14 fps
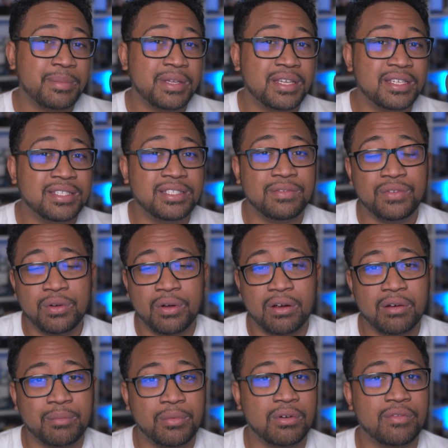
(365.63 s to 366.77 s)
because if you
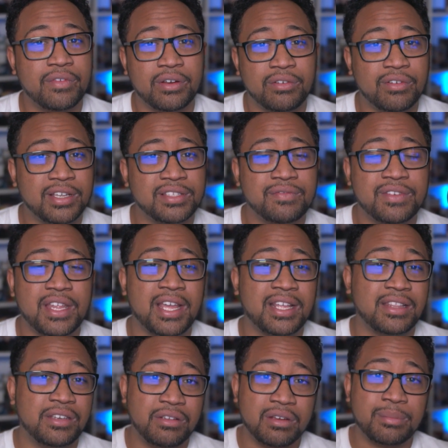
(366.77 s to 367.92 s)
are more of an aggressive deck,
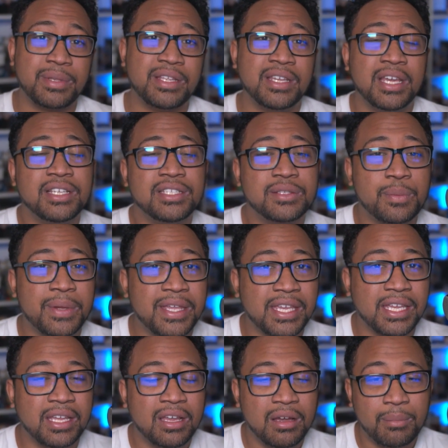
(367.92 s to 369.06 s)
then you're going to be
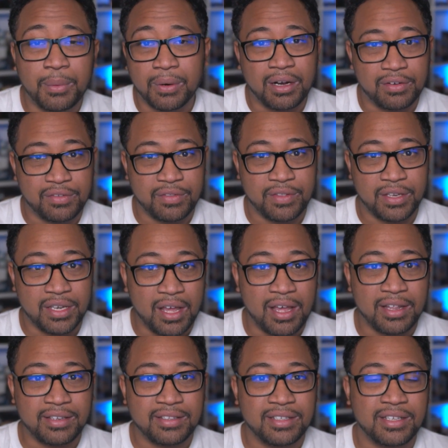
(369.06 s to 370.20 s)
swinging more often than
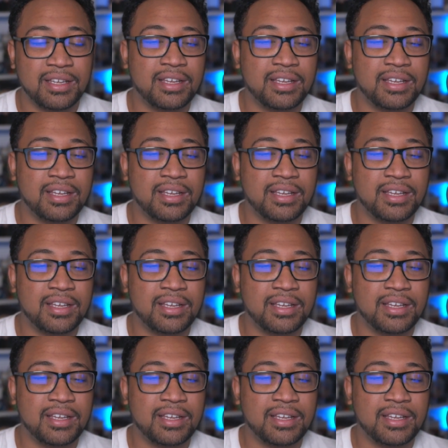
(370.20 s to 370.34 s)
not,